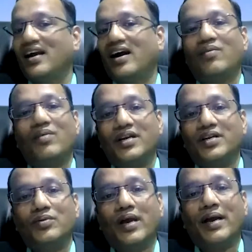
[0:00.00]
How are
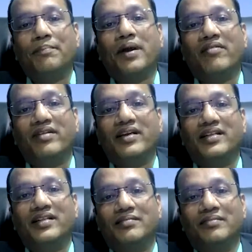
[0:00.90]
you empowering
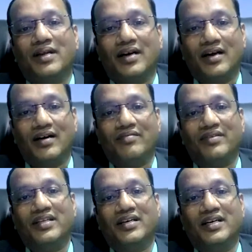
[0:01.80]
them
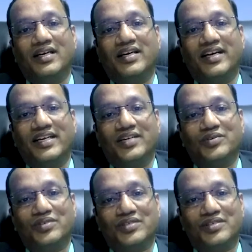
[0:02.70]
with a great
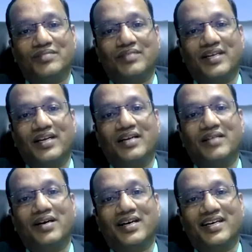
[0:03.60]
ecosystem there in the
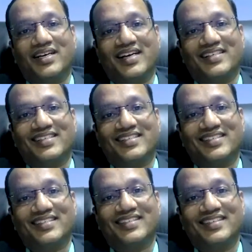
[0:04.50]
market access?